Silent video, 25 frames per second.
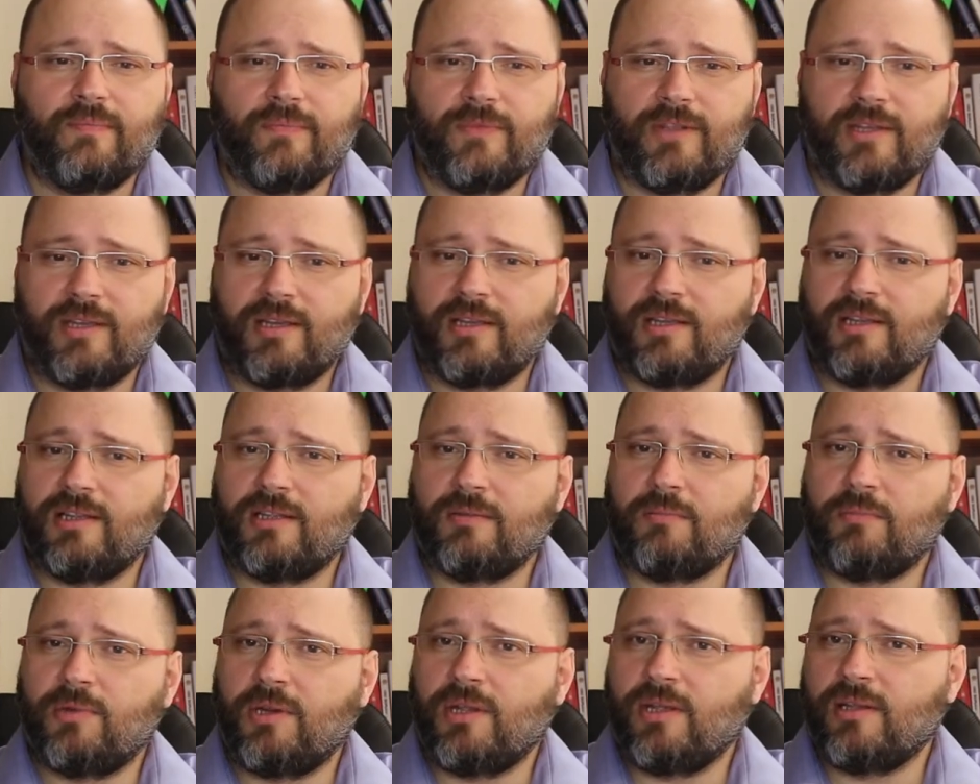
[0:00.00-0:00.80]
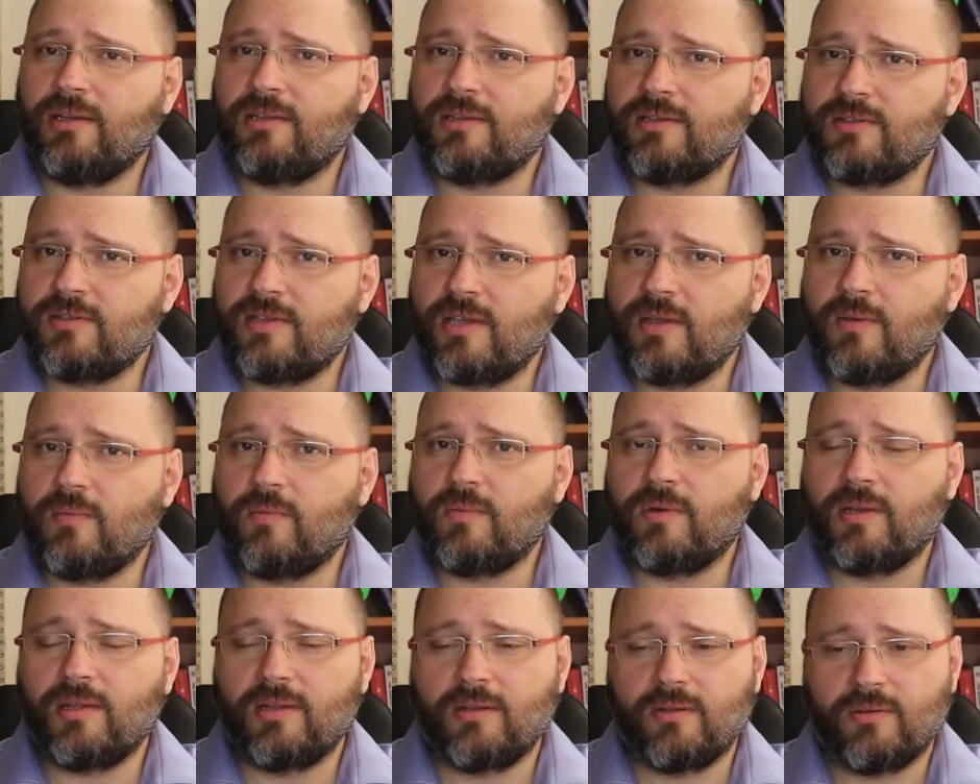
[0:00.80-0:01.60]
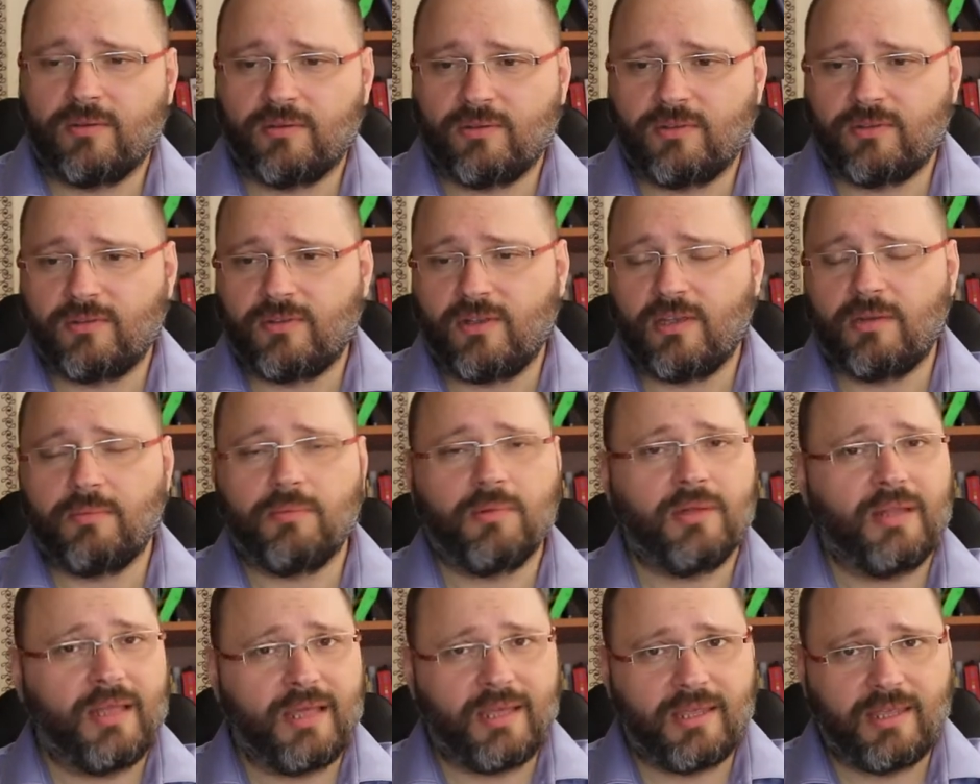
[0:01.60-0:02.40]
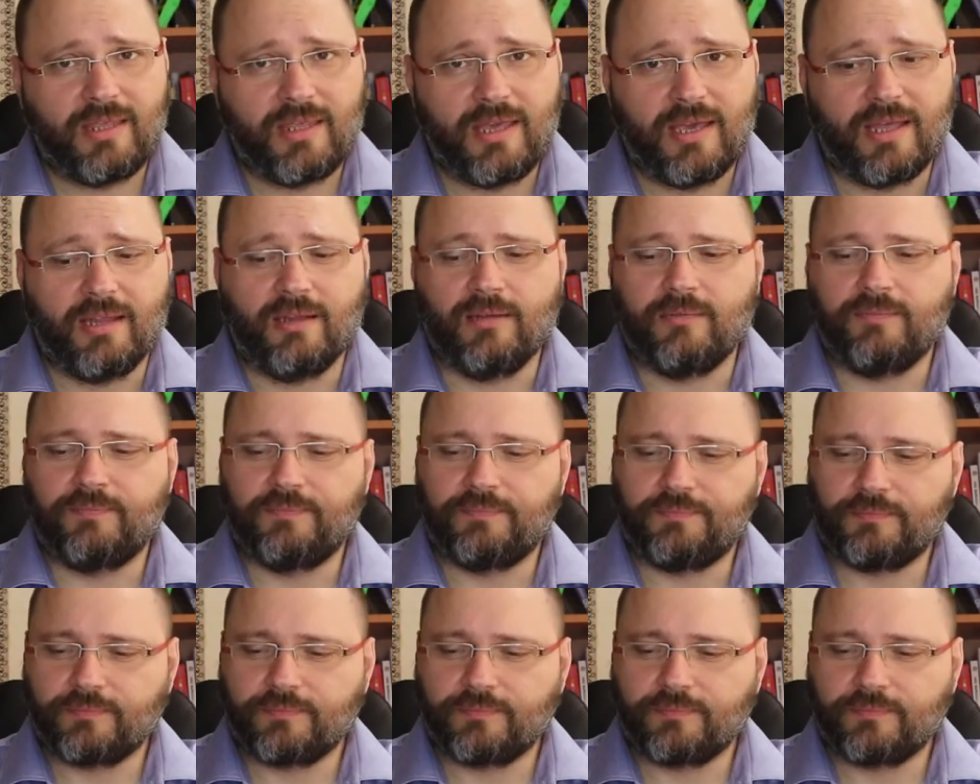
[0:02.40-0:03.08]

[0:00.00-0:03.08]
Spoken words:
they cannot bring the same one on the table again.